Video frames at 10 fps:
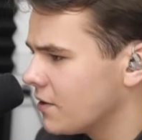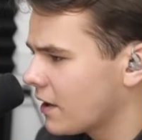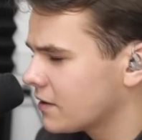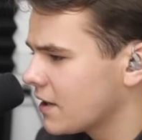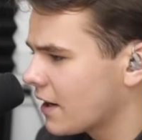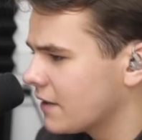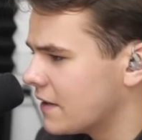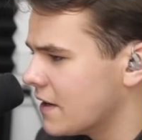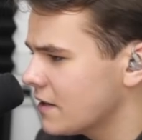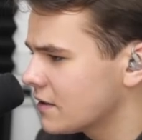doing
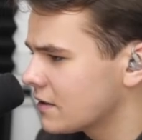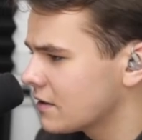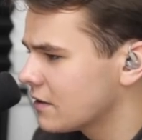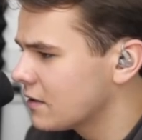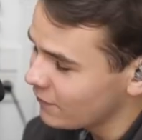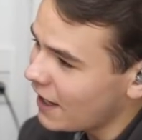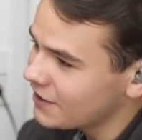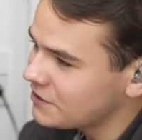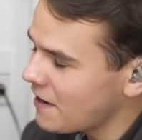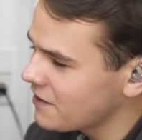exactly this. We've
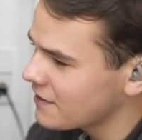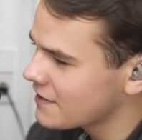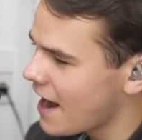lost 2 engines